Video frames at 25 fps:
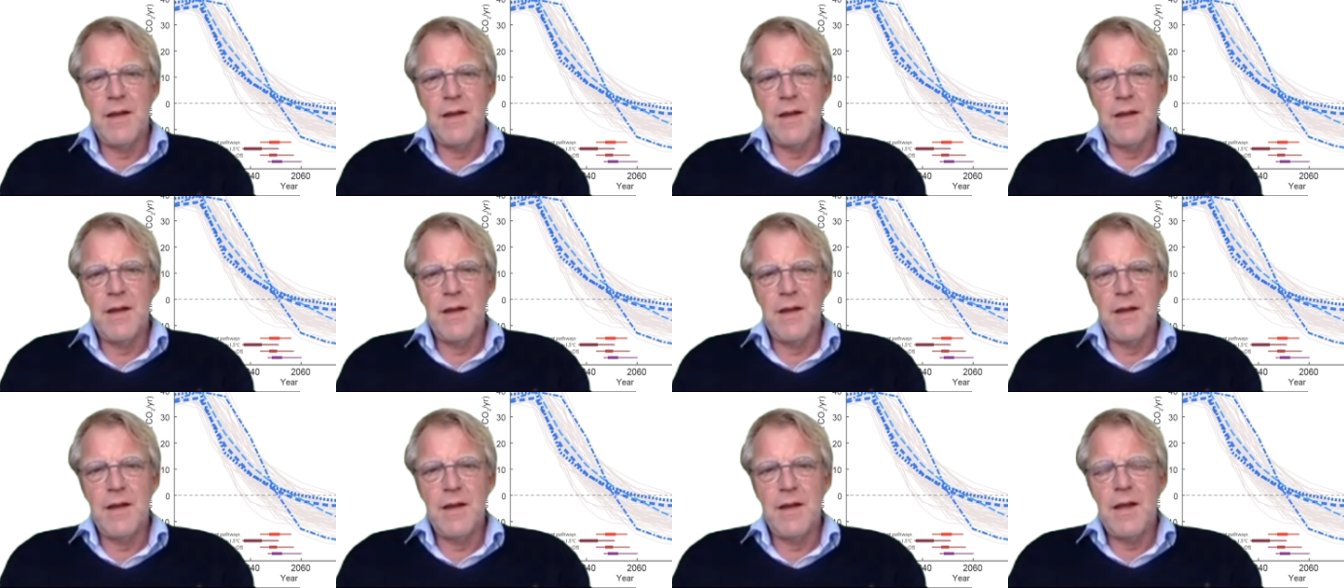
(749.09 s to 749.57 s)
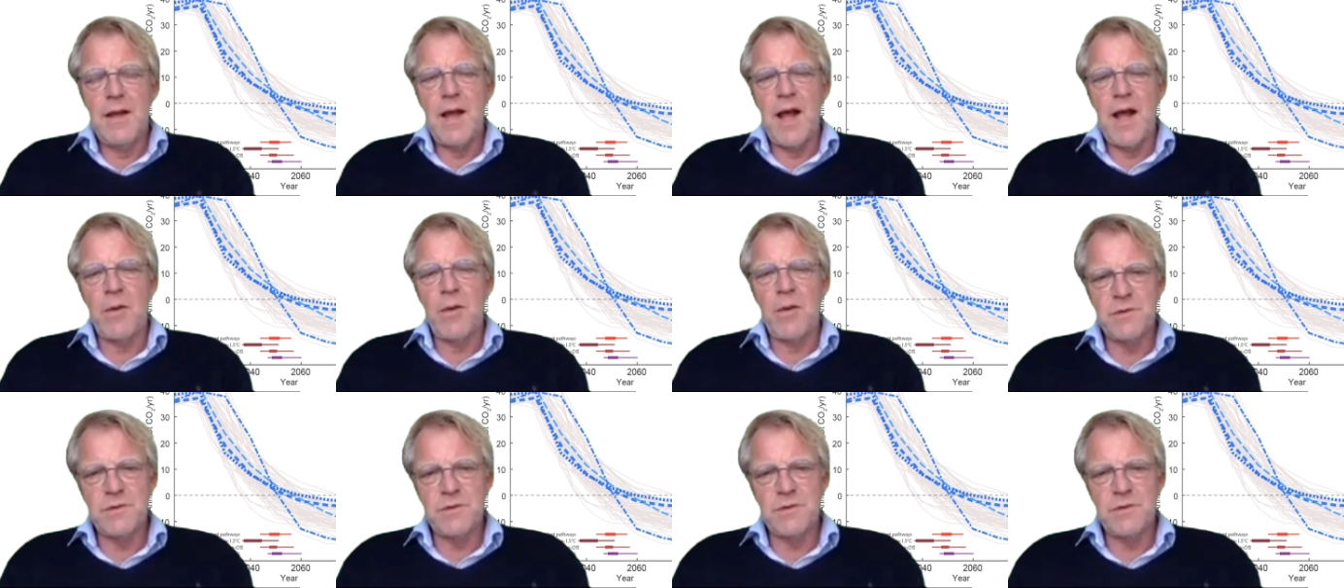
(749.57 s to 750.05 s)
and one of
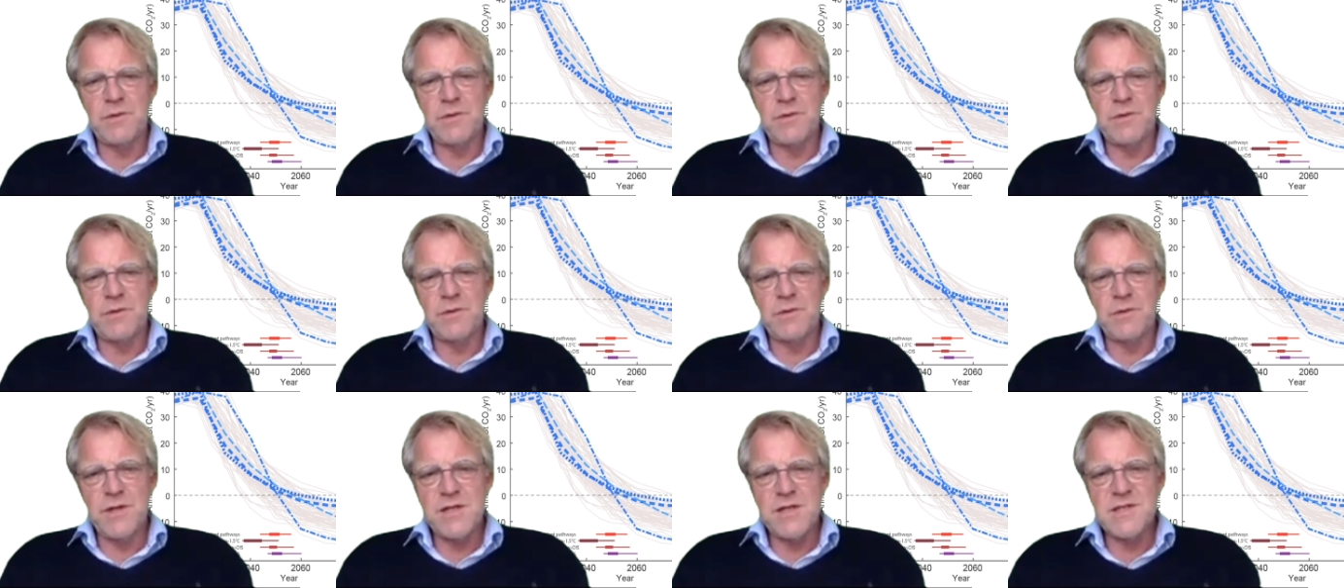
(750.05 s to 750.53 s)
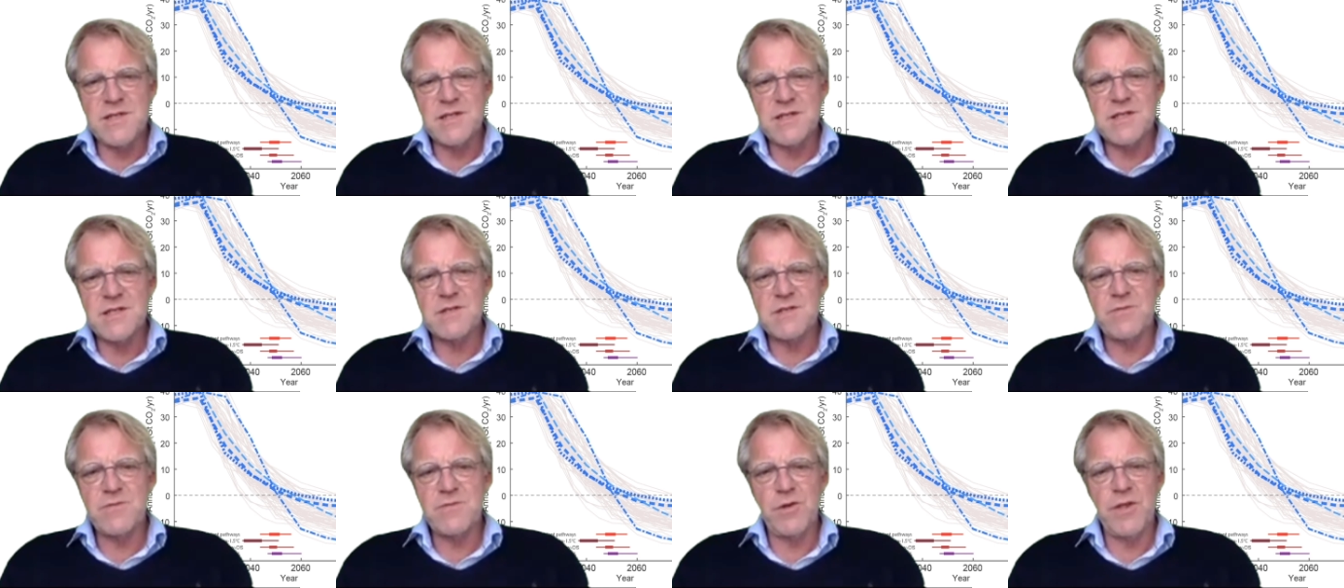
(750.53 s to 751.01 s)
one of the reasons
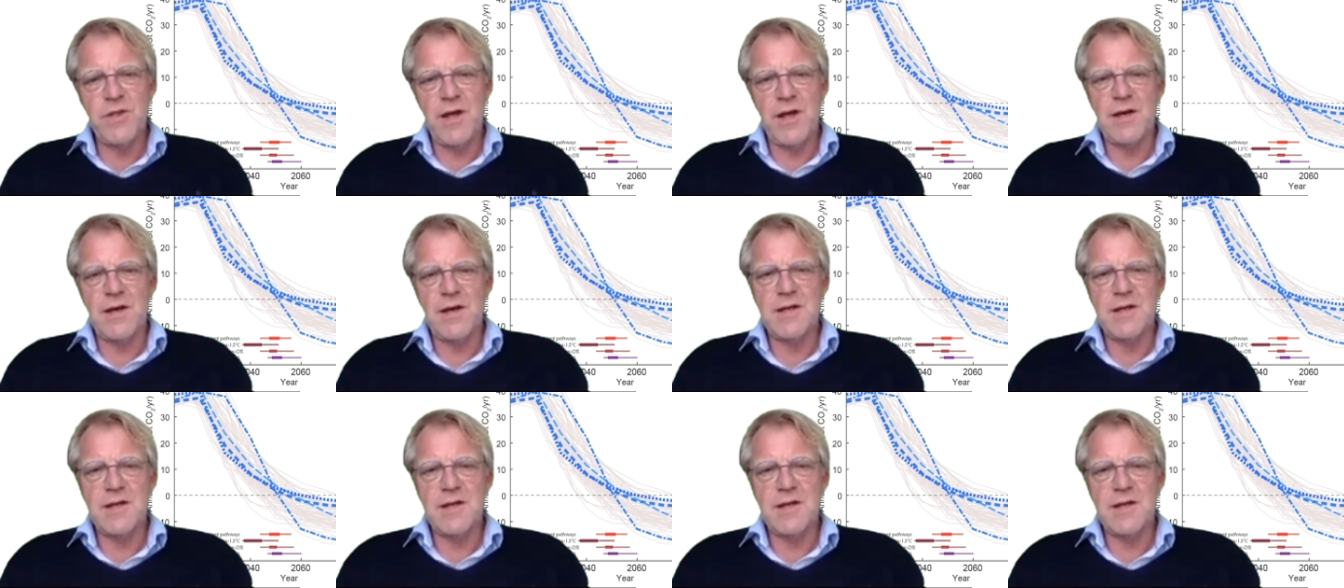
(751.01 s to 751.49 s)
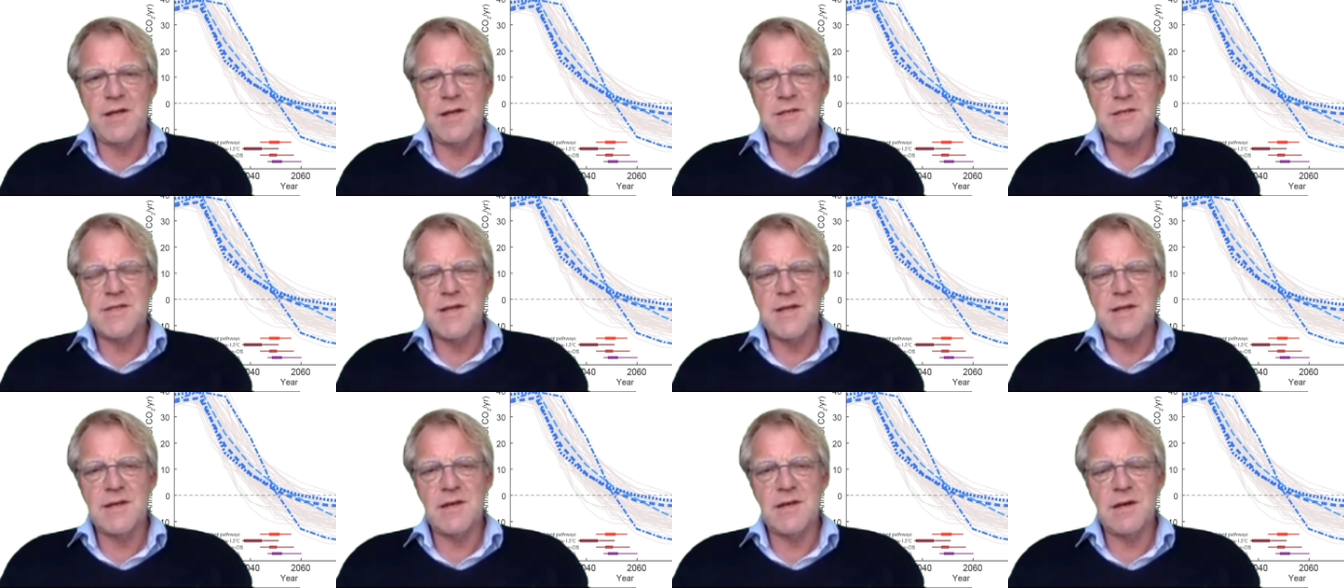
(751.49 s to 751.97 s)
for that is that
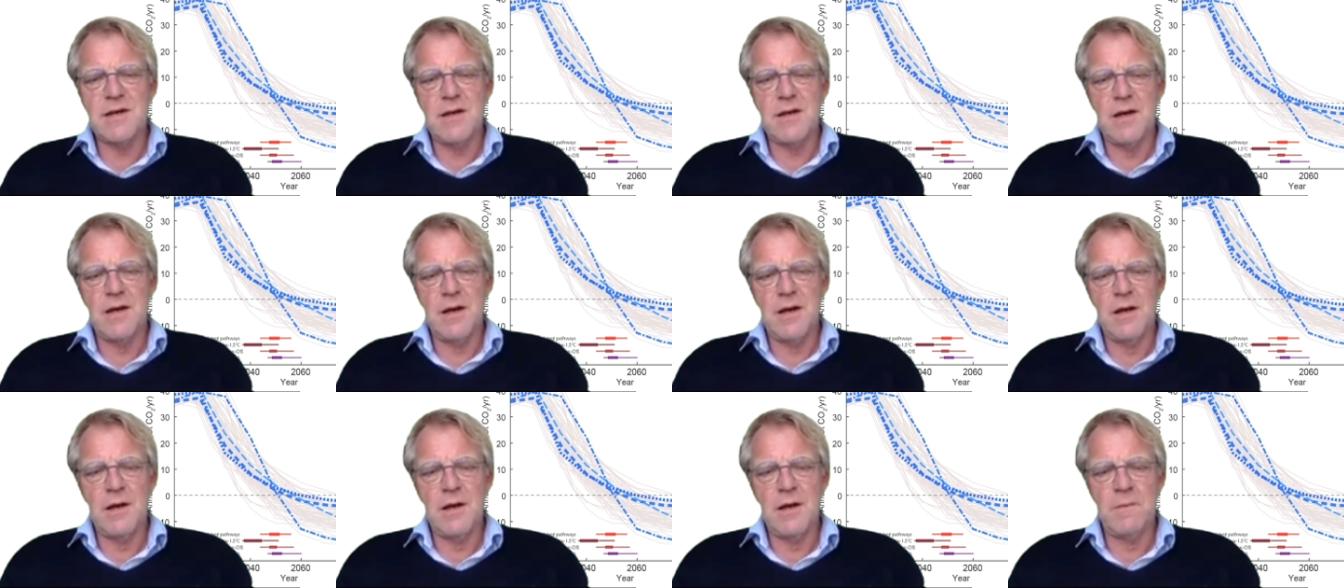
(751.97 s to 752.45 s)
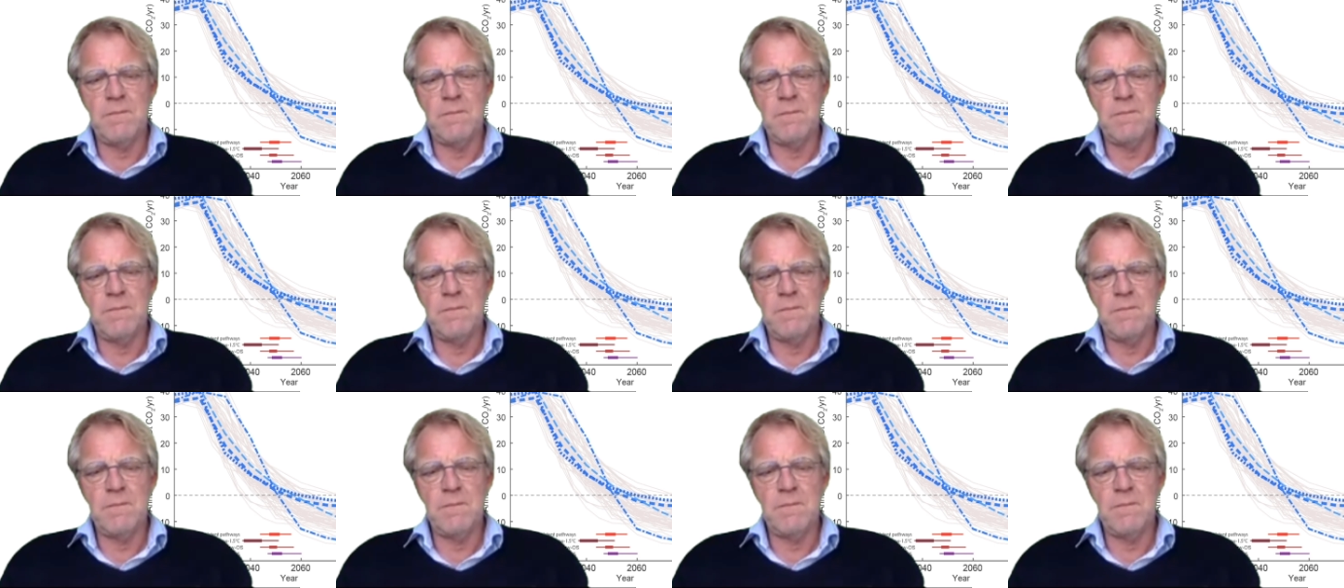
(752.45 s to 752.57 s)
um,